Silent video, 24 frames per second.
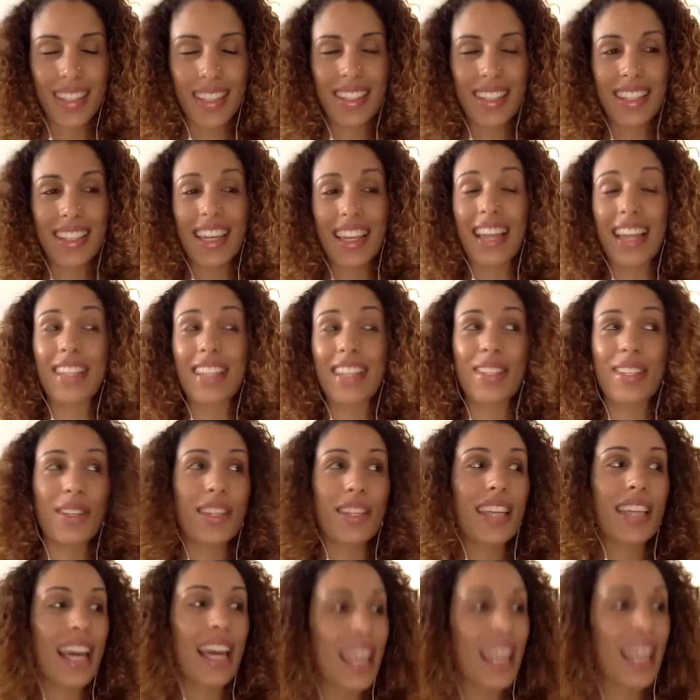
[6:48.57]
Yes, so
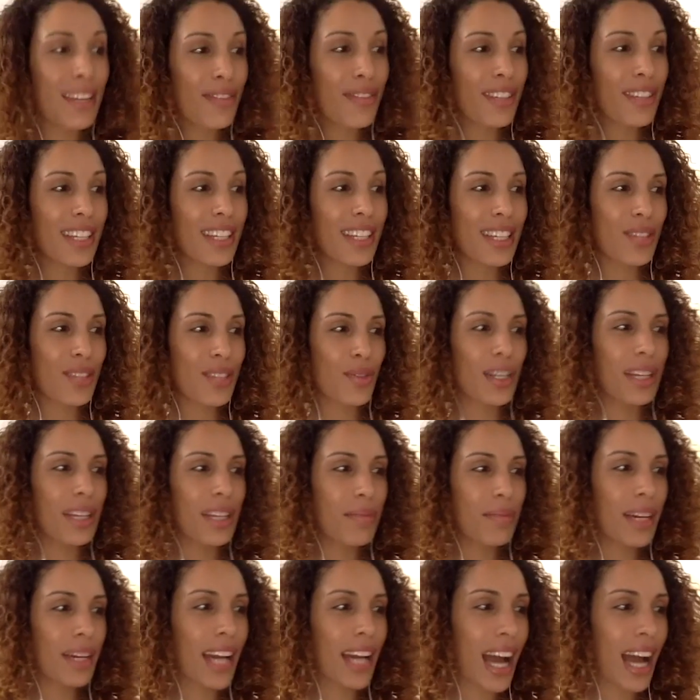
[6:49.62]
the elephant has really
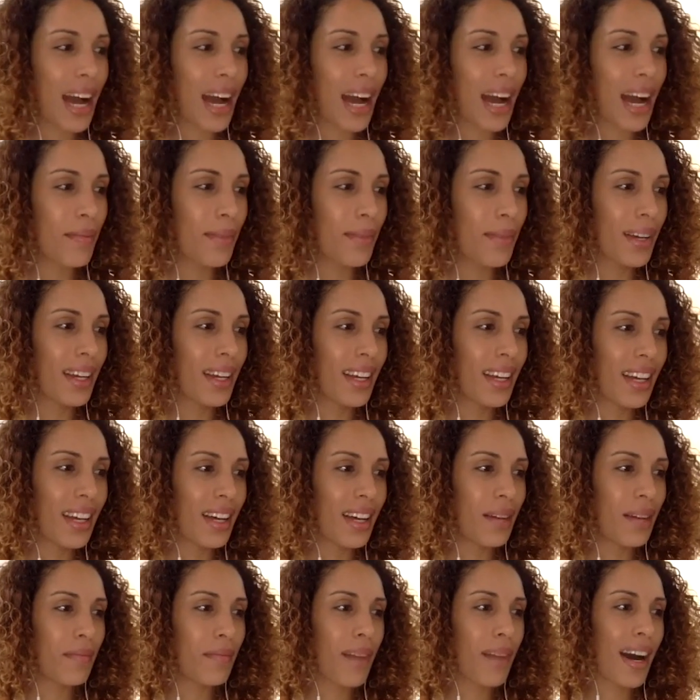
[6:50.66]
become
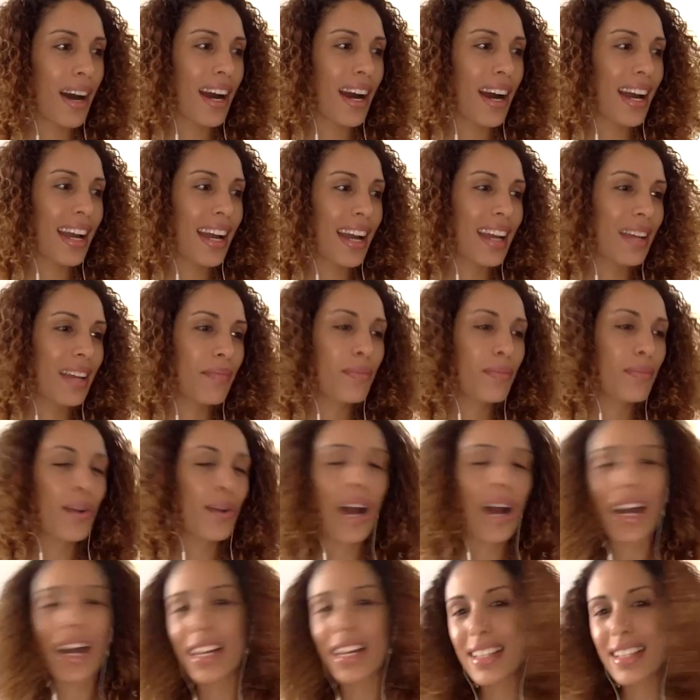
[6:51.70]
my
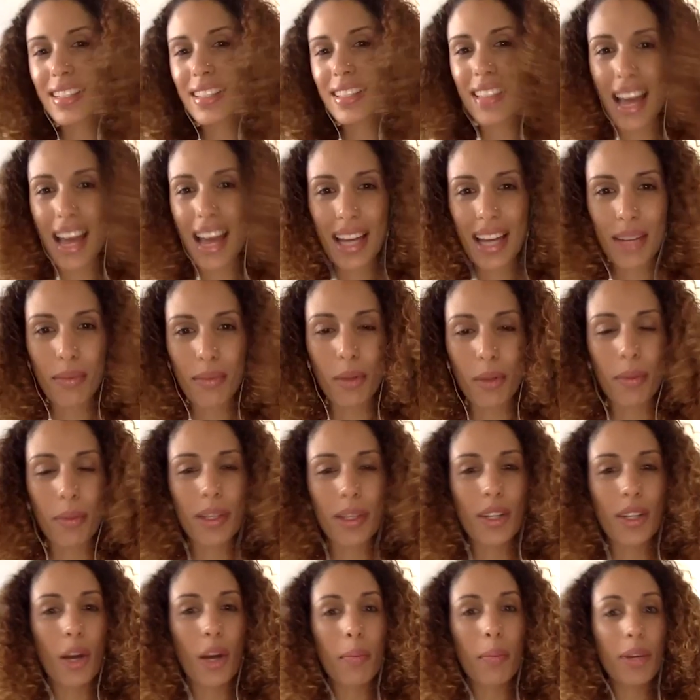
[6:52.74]
prized animal, but
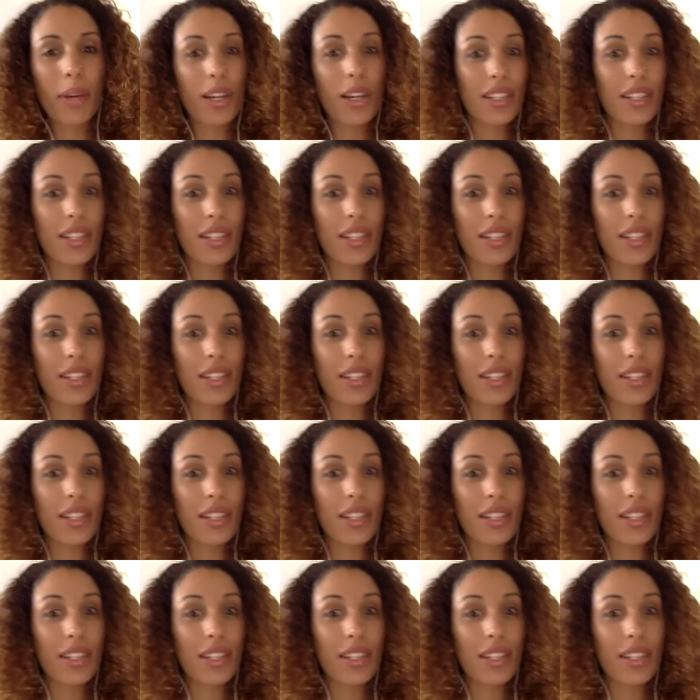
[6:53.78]
not because I